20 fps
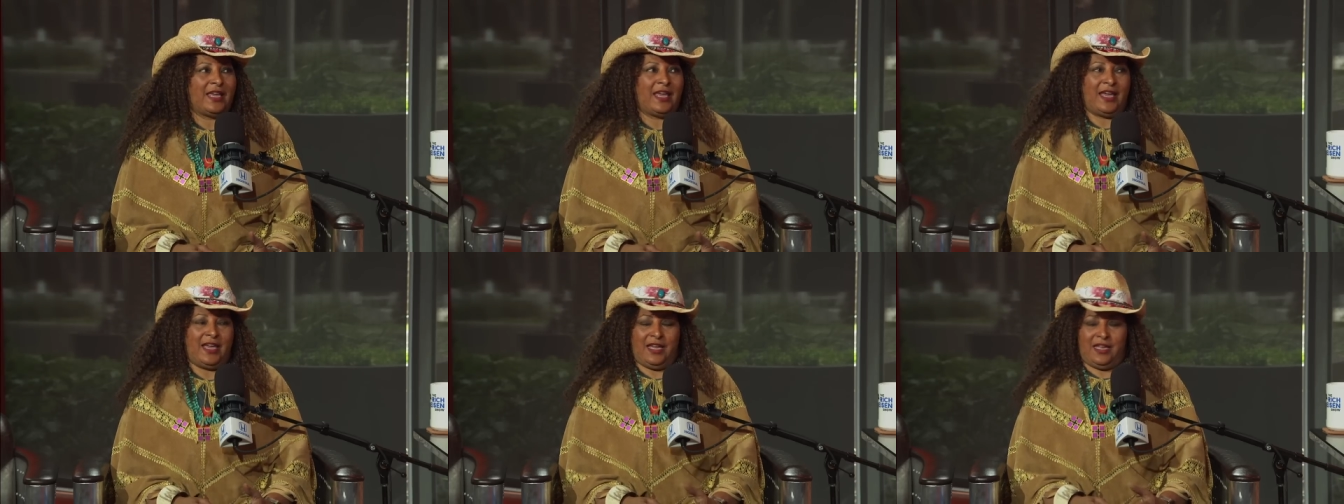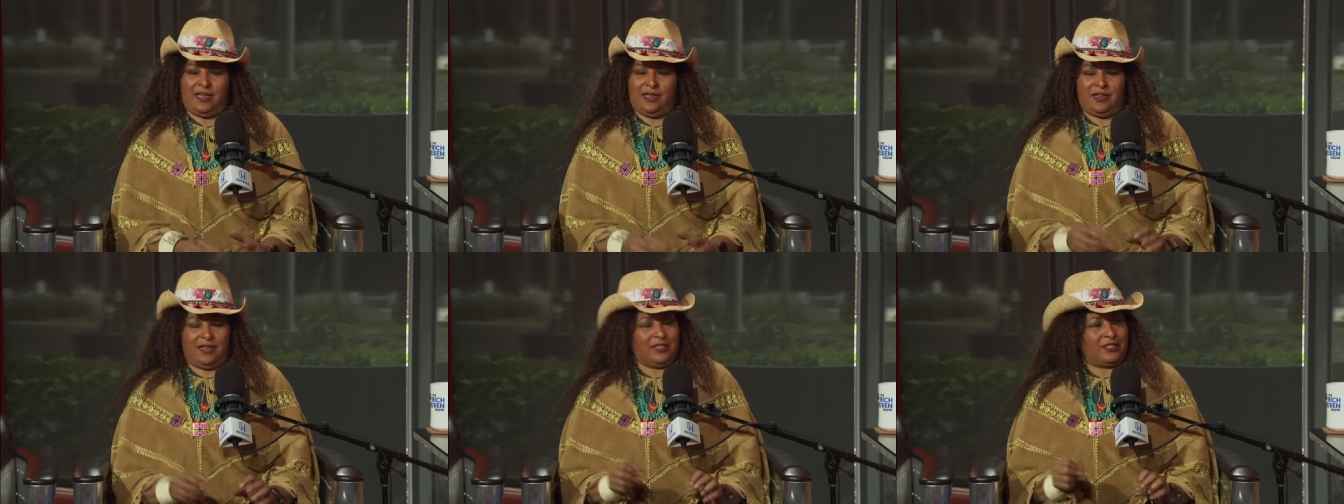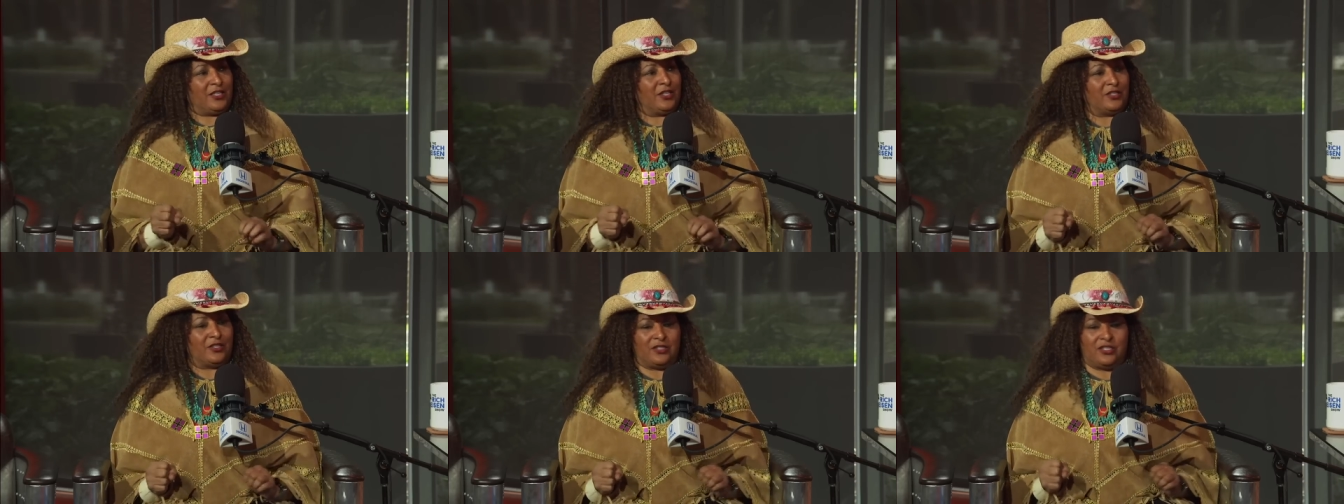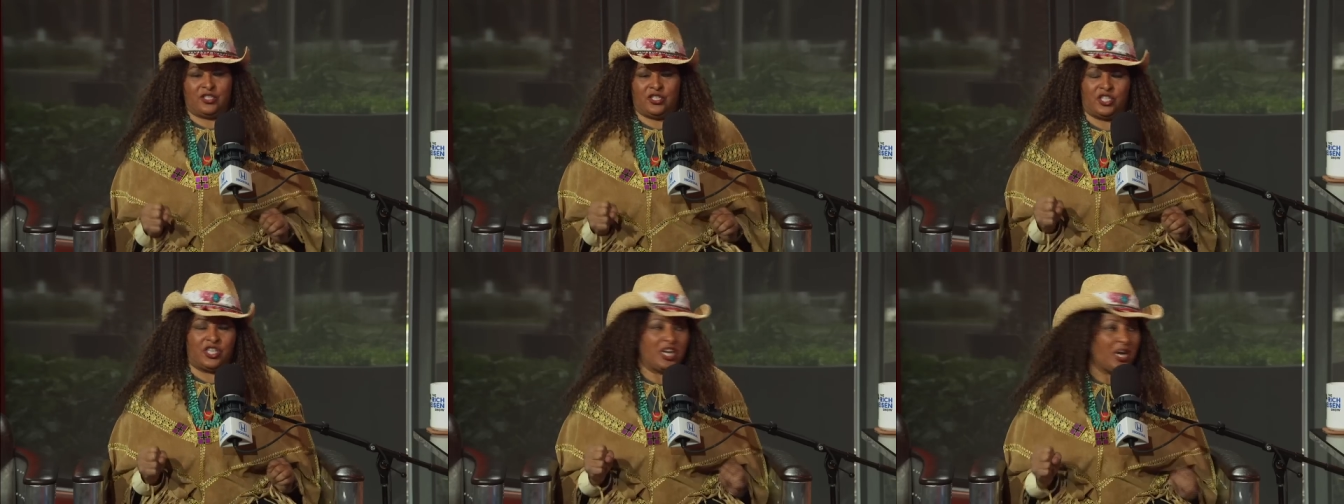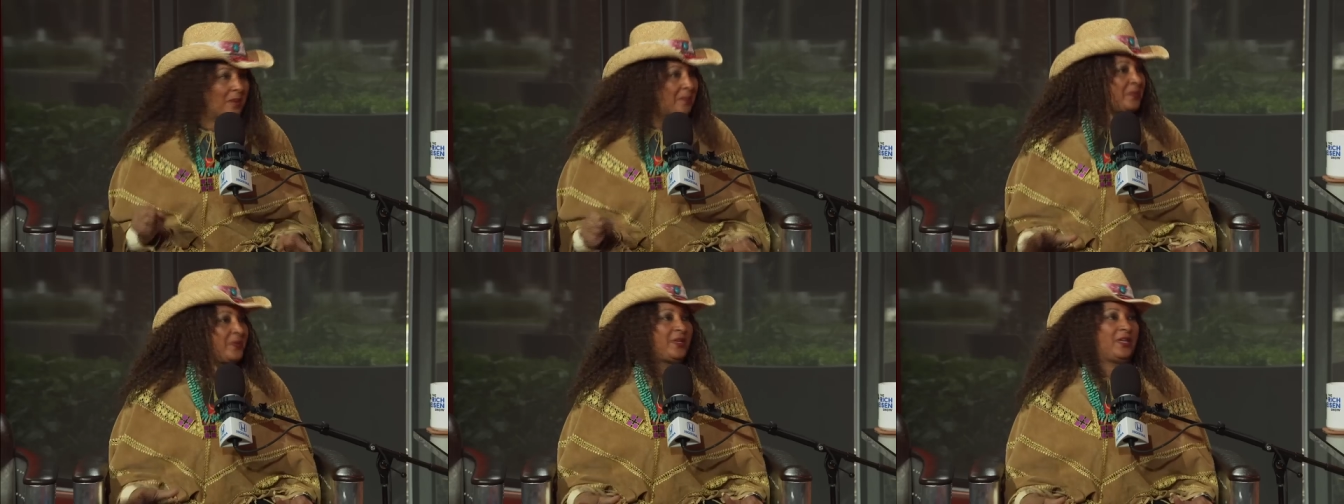and just
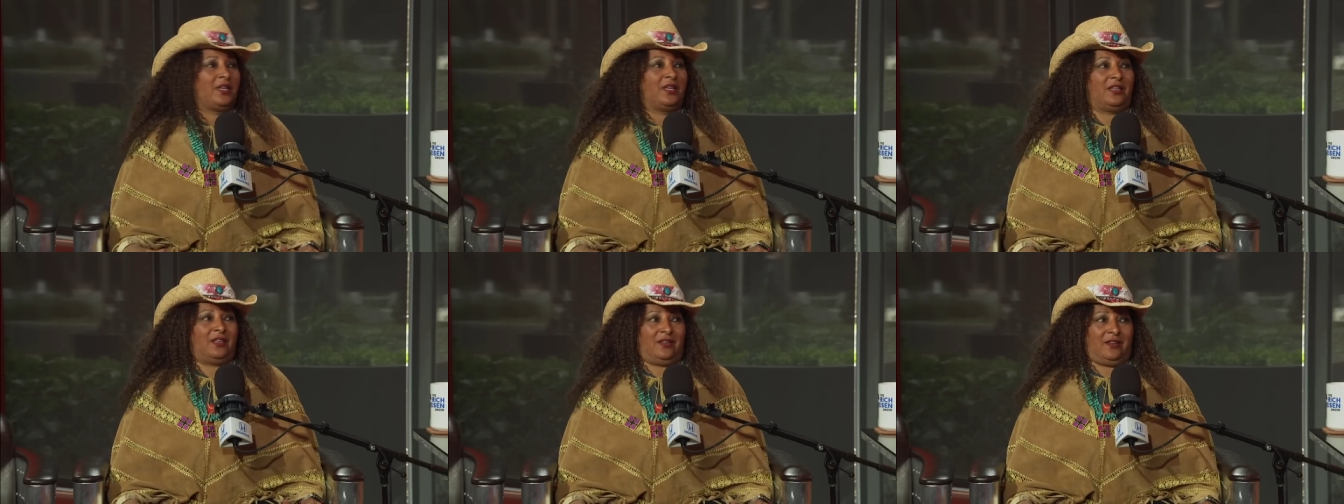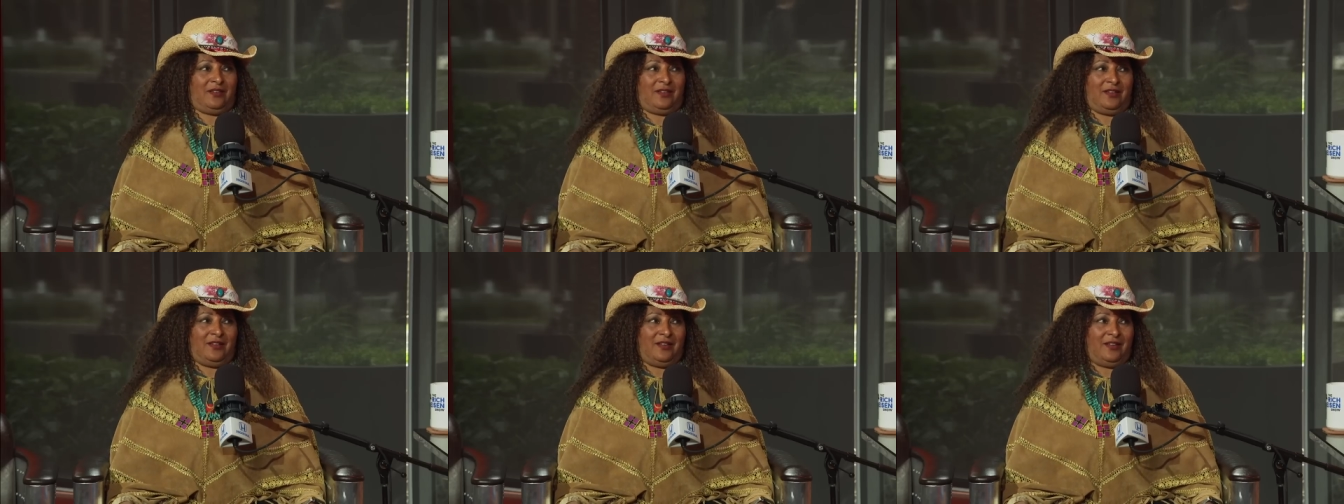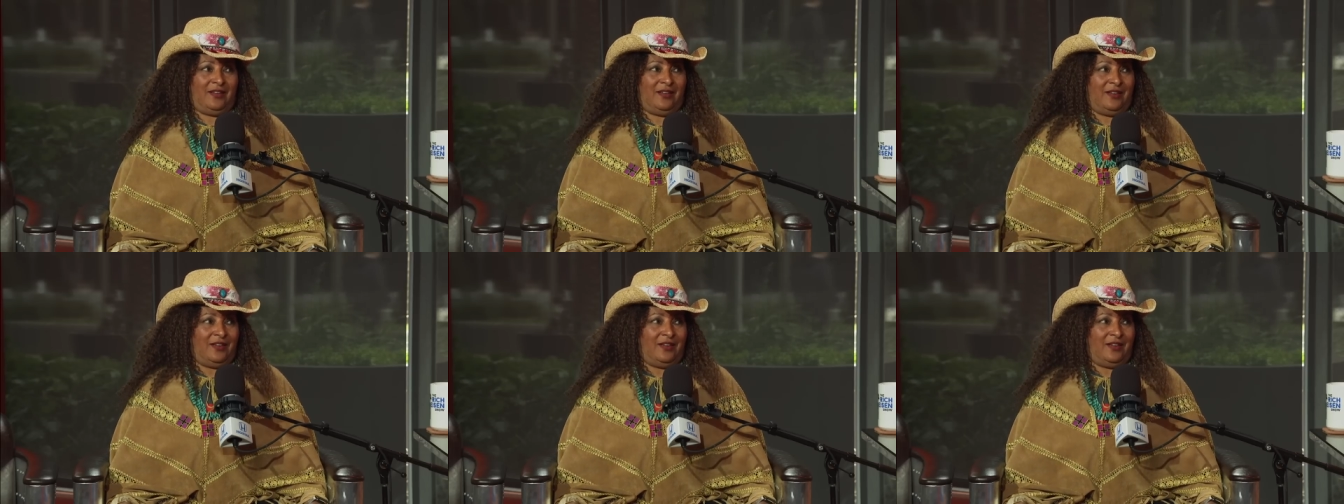jump in mm-hmm.